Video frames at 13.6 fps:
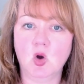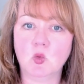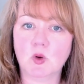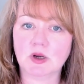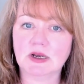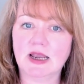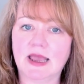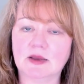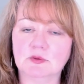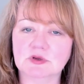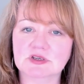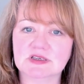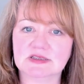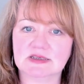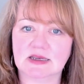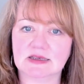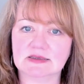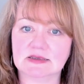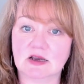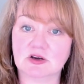What languages
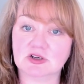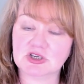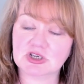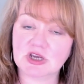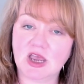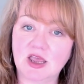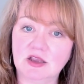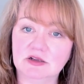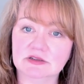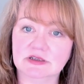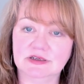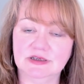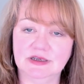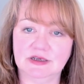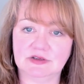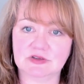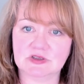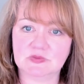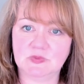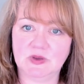does our child need to
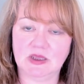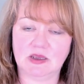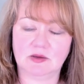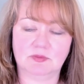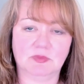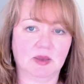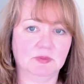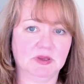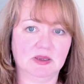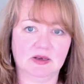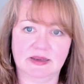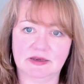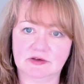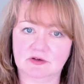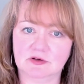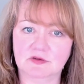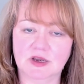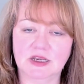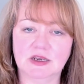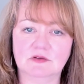speak, maybe later
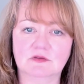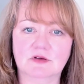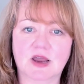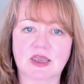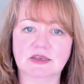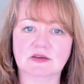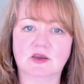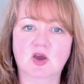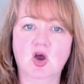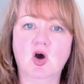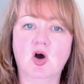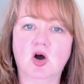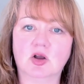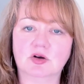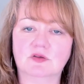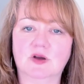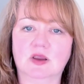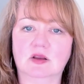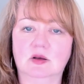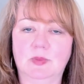read and write, on a
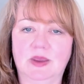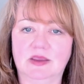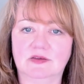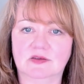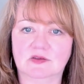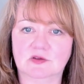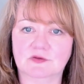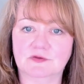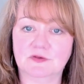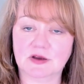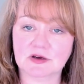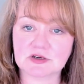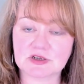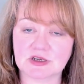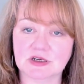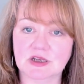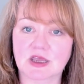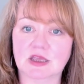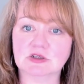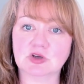regular basis to
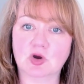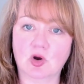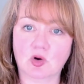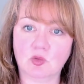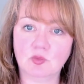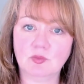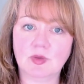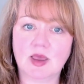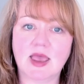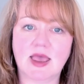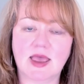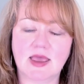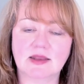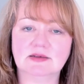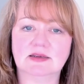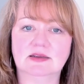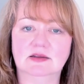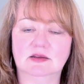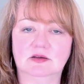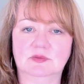function at home and
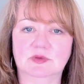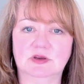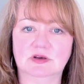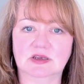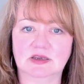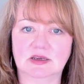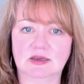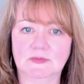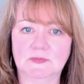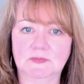in the community?